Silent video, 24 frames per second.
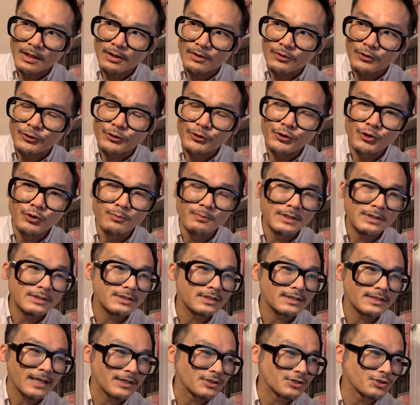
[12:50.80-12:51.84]
human
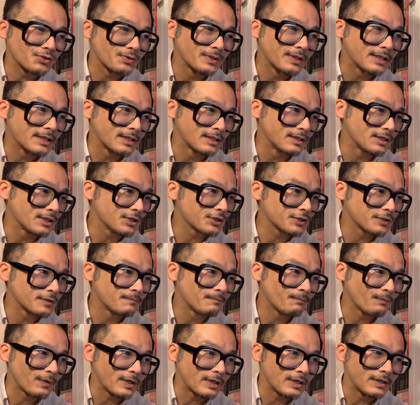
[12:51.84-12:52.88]
sensory
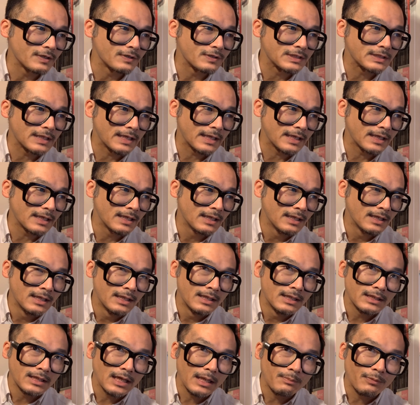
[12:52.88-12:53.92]
condition. It is a
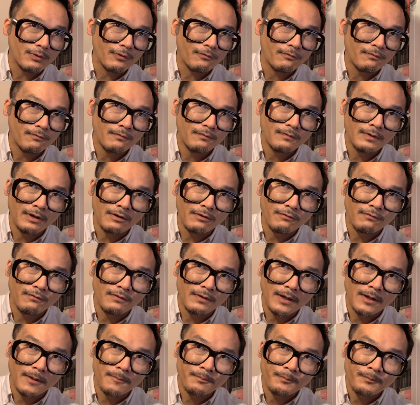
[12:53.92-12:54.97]
type of
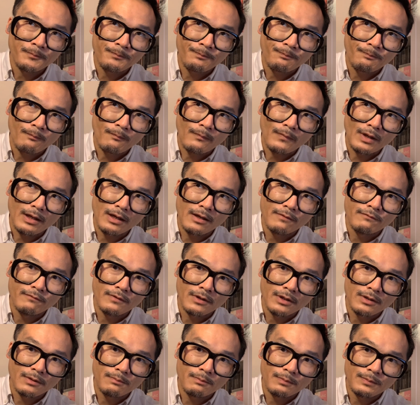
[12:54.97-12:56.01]
a
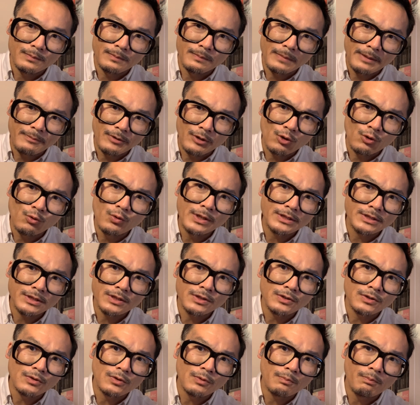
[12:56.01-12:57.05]
maybe
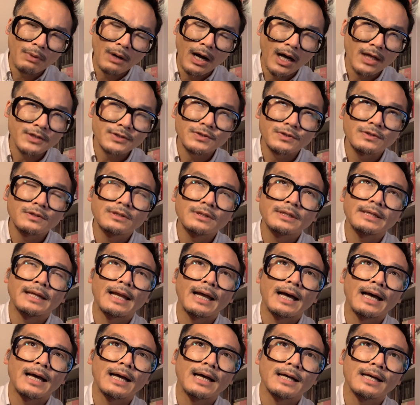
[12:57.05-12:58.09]
quizzical puzzle. It
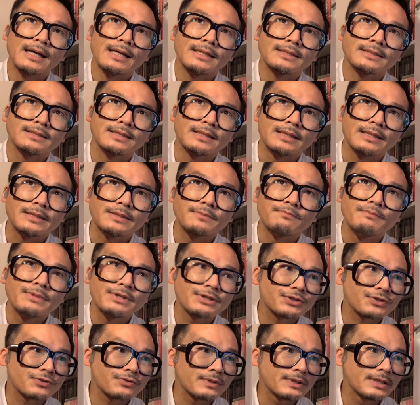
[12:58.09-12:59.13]
has these
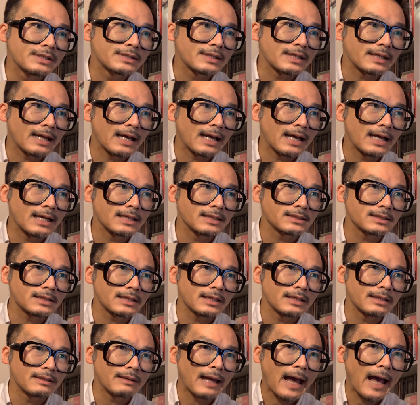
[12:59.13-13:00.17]
mysteries. It has
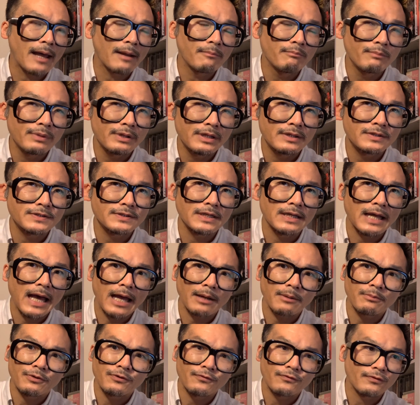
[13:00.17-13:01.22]
a ambience and
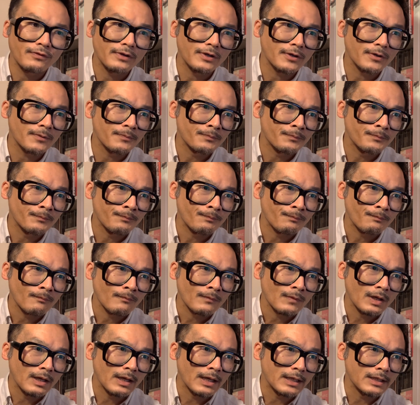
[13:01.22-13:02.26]
atmosphere
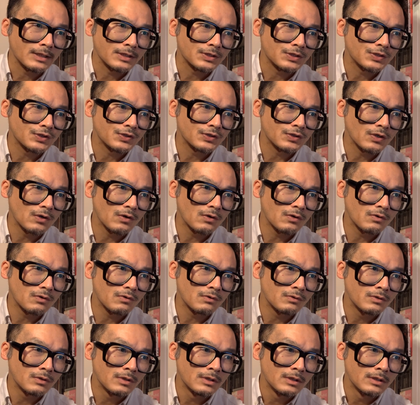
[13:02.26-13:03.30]
that is so